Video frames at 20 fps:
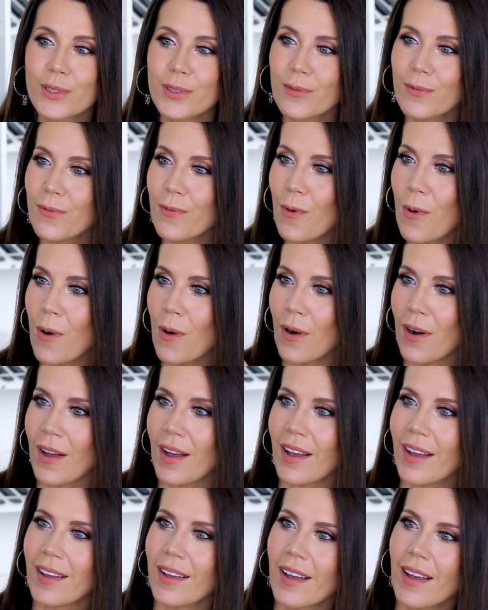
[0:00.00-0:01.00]

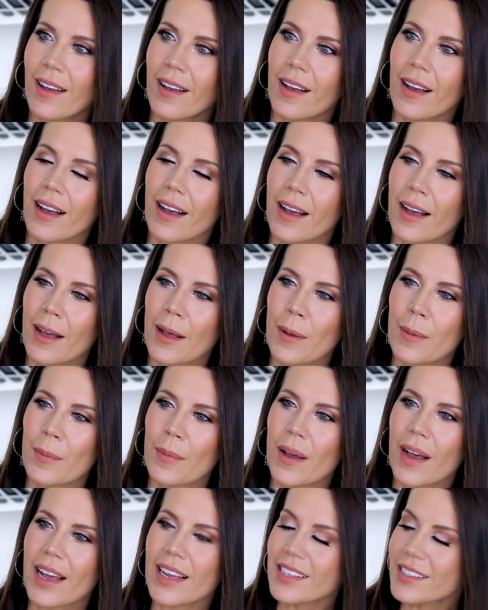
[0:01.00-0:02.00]
Sephora.
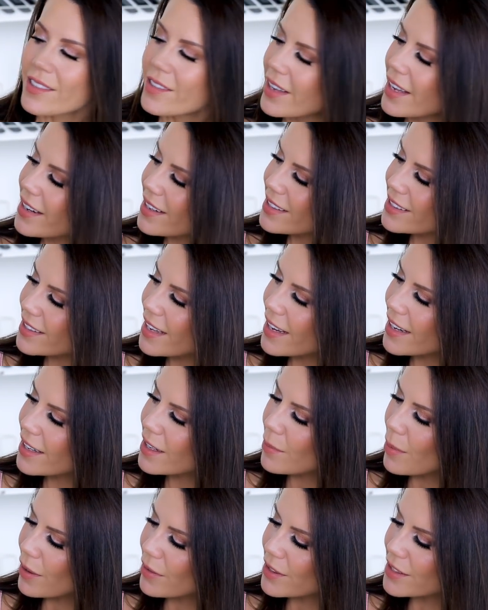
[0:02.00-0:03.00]
Um, I still get
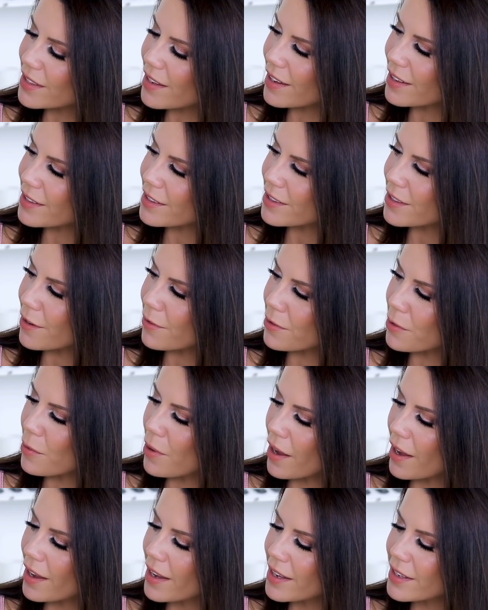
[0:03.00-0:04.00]
excited about this kind of stuff, you
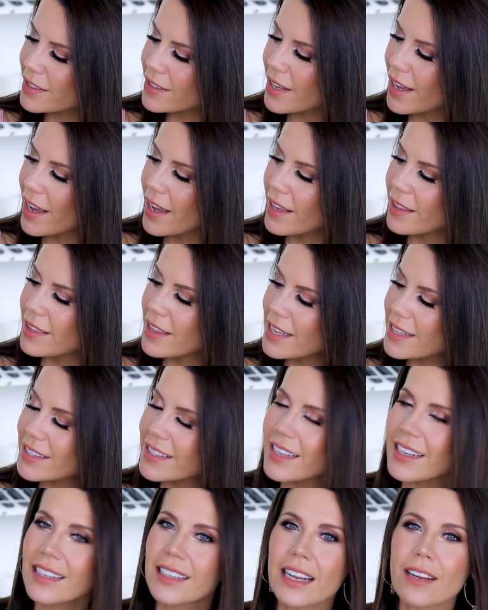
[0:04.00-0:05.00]
guys.
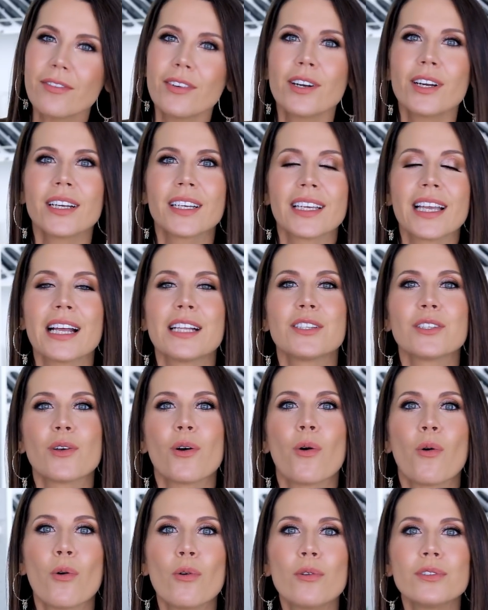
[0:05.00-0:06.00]
This never gets
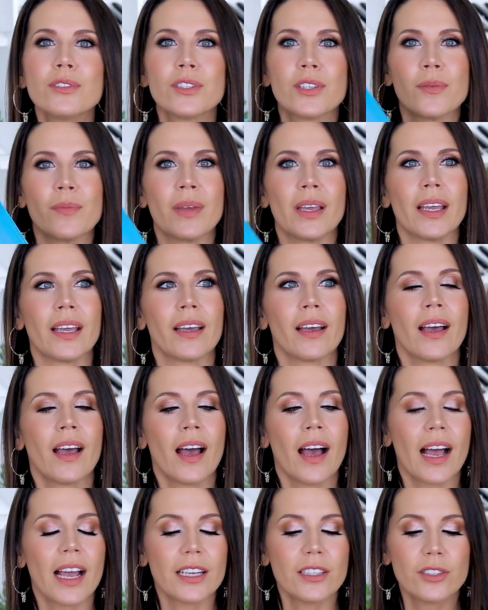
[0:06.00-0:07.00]
old to me.
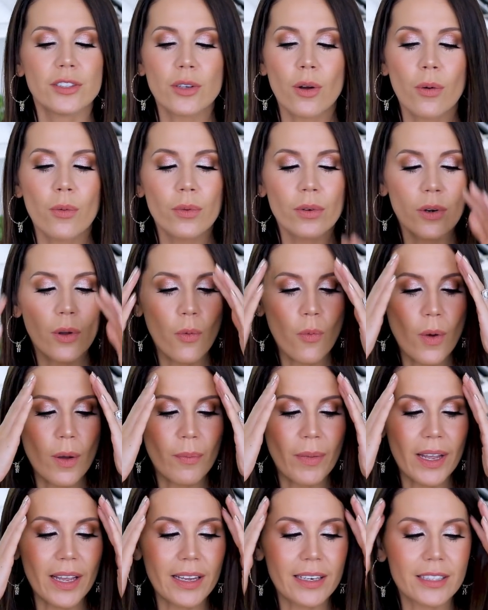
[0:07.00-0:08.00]
I don't know what
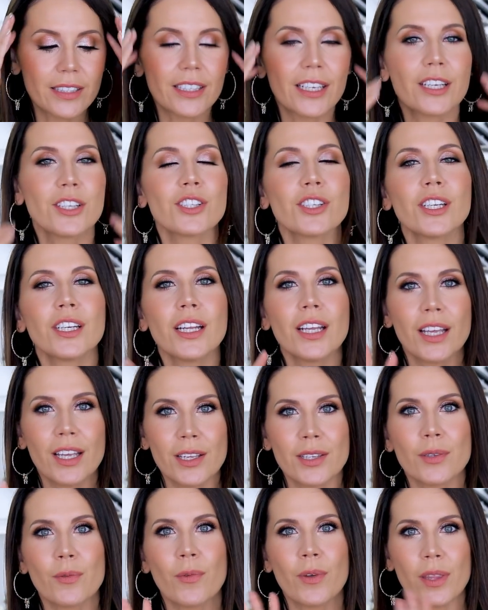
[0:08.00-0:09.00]
my addiction
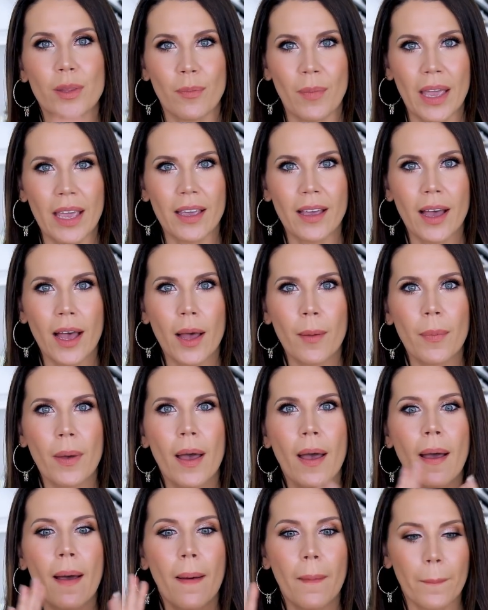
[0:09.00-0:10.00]
is with makeup,
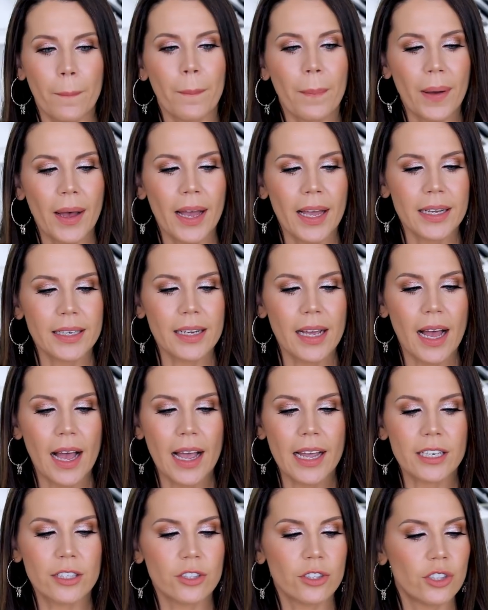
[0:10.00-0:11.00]
but
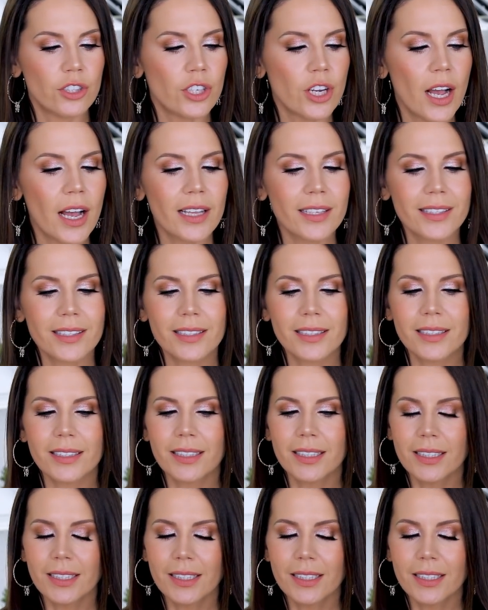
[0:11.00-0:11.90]
I just,